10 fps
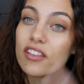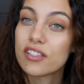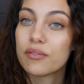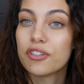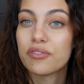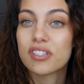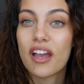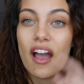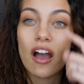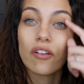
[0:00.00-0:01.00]
This one used to
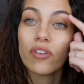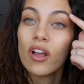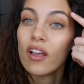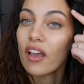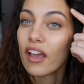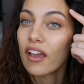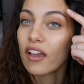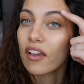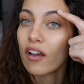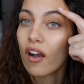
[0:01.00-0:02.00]
have
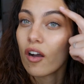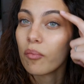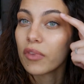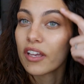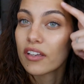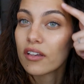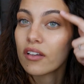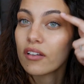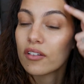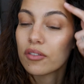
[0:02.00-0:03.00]
a, um, like,
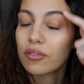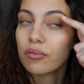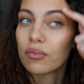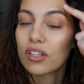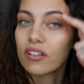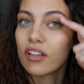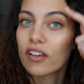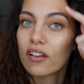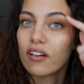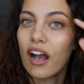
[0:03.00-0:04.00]
what,
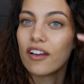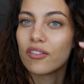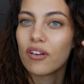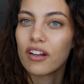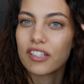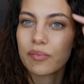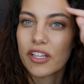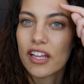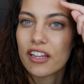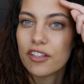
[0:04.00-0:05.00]
like, I don't know how to explain that.